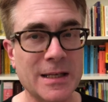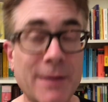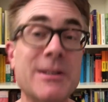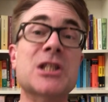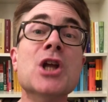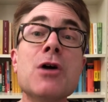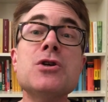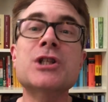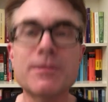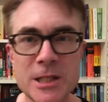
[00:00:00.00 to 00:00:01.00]
Now, it's no
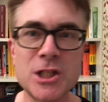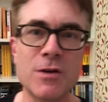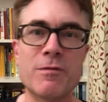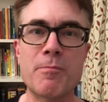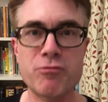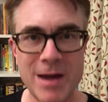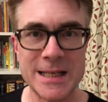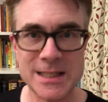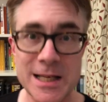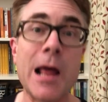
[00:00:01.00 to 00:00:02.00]
substitute for
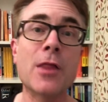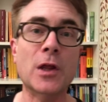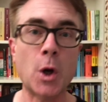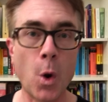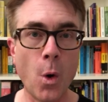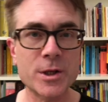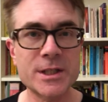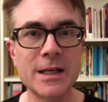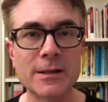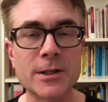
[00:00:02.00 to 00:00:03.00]
practicing the core
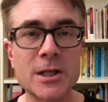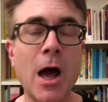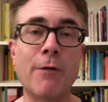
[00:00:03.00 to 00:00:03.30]
skills